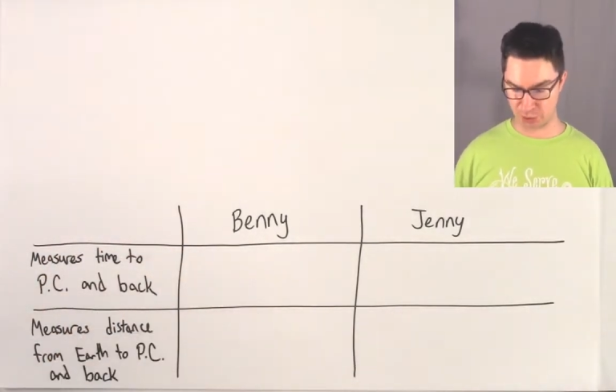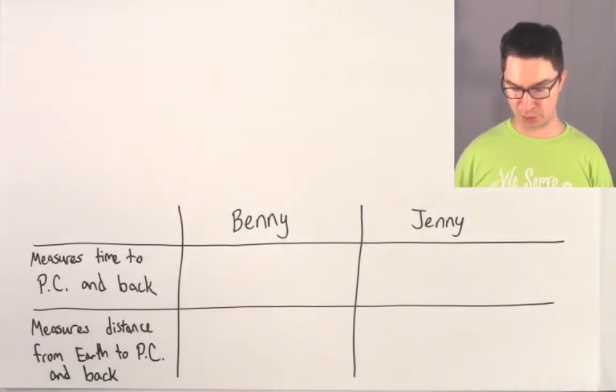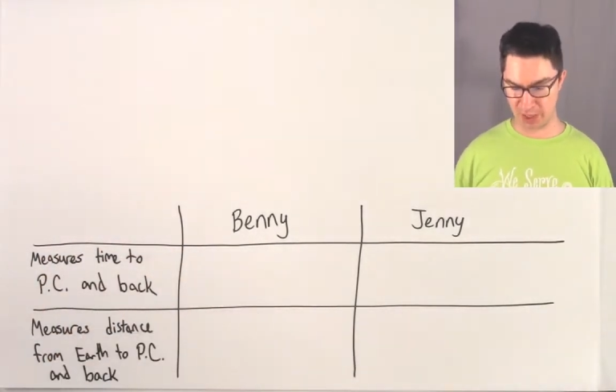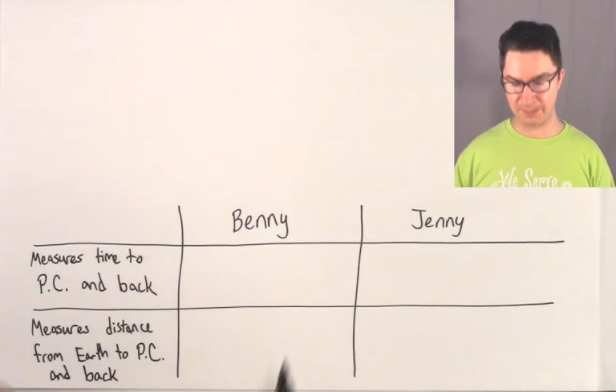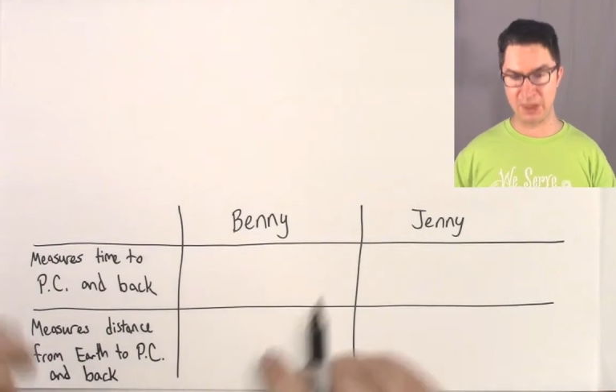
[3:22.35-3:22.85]

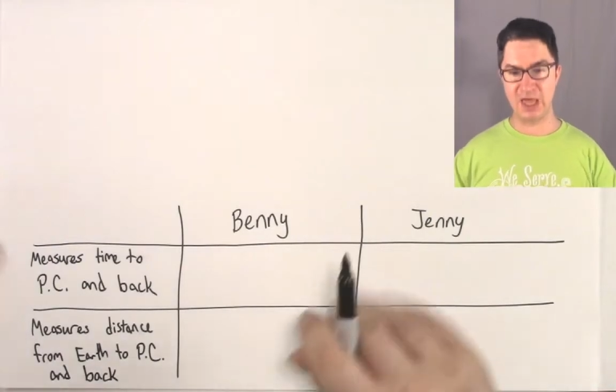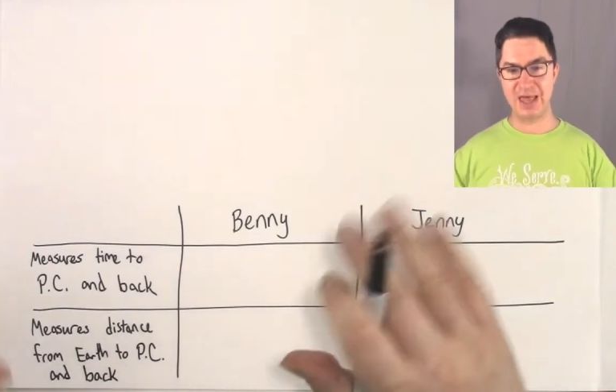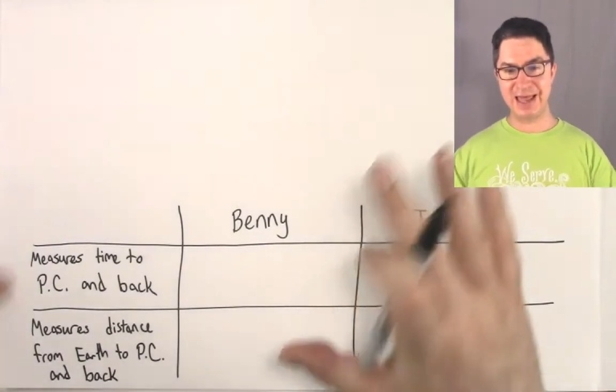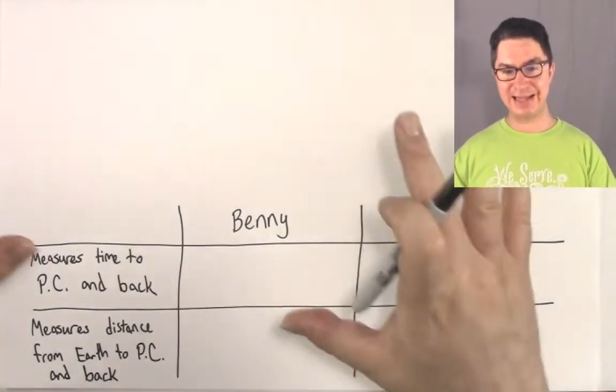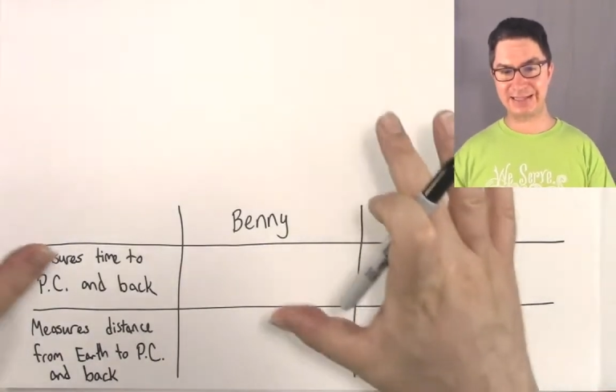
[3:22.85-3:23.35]
Okay,
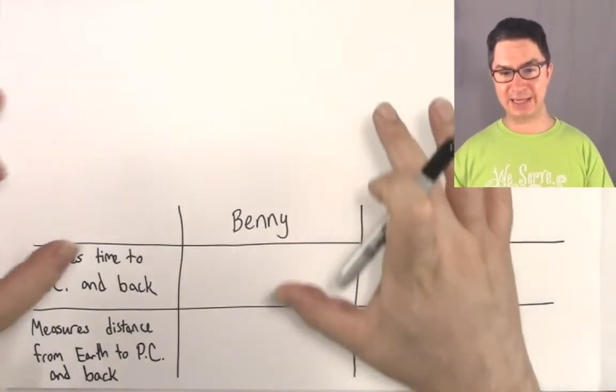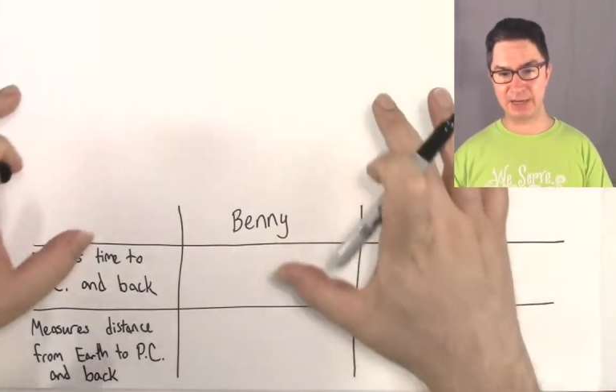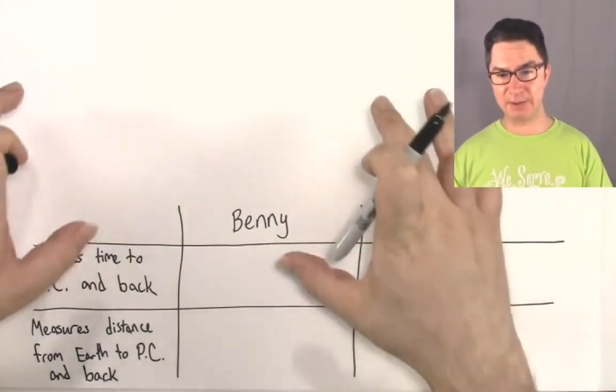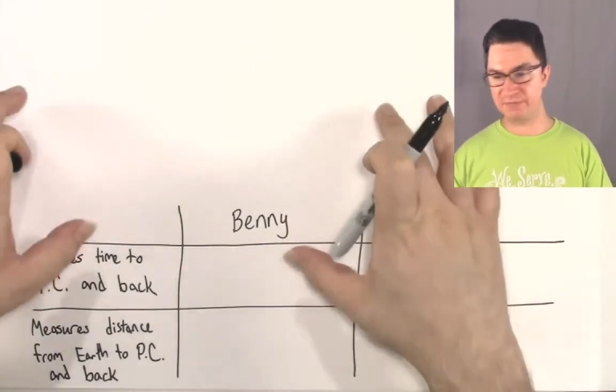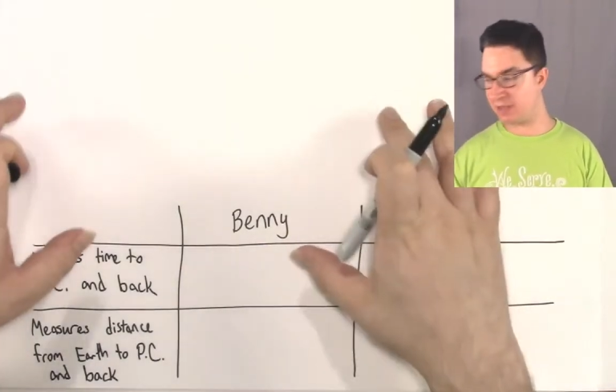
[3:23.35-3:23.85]
it's going
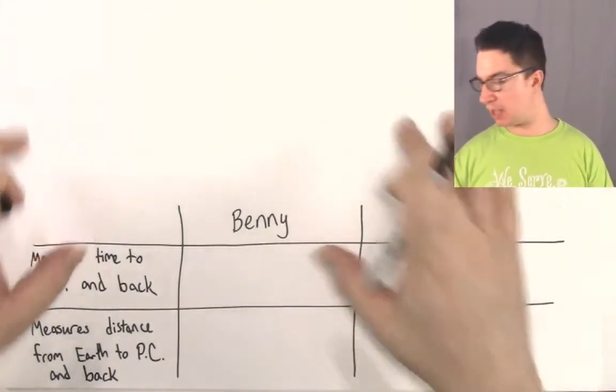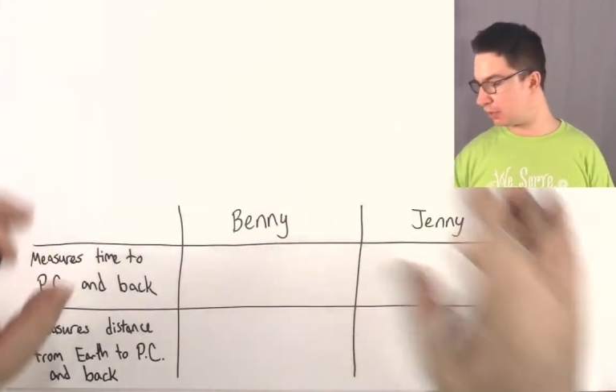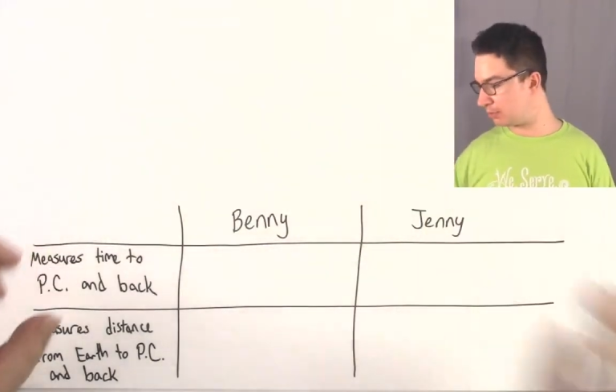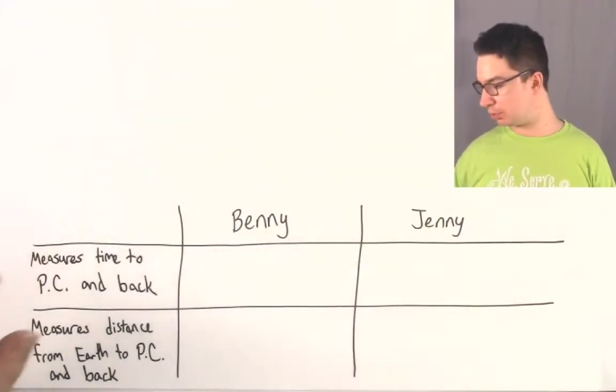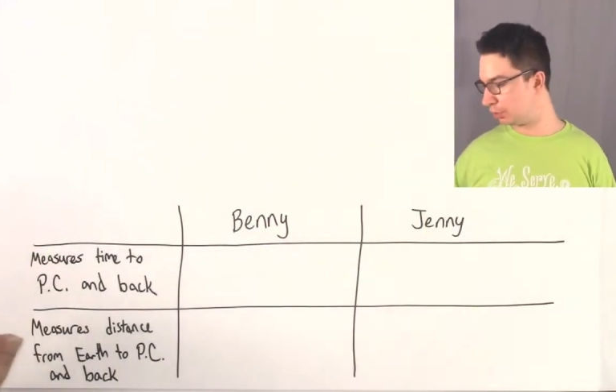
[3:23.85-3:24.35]
to be
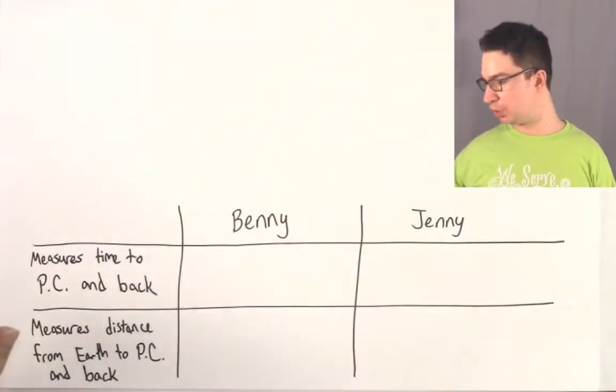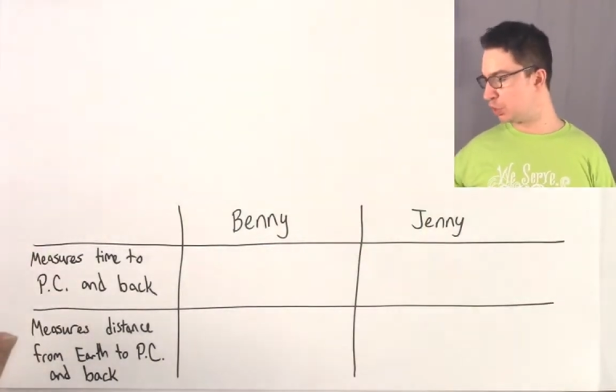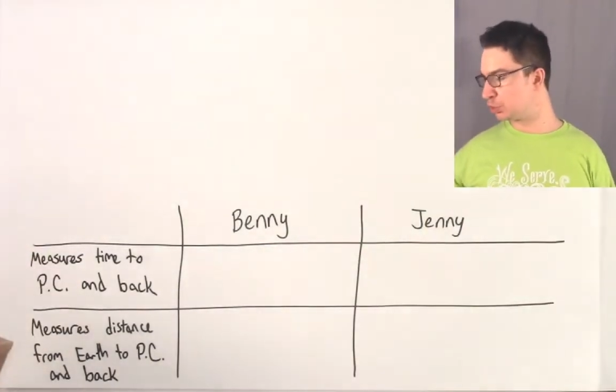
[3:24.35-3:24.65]
valuable